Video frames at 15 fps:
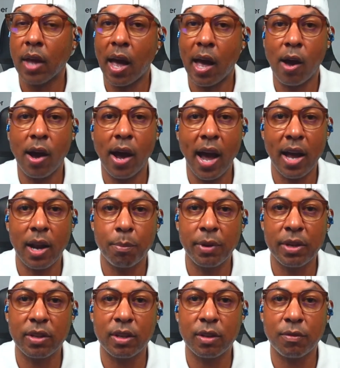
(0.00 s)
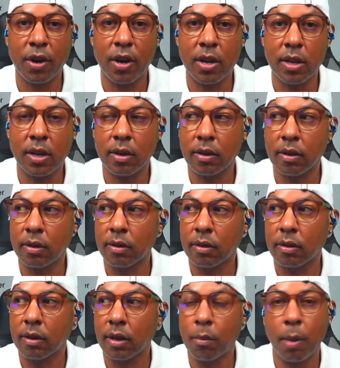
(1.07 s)
I had a business very young,
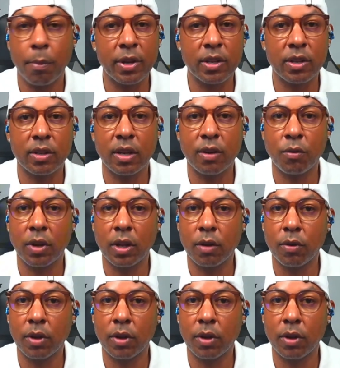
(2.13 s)
and my business did really,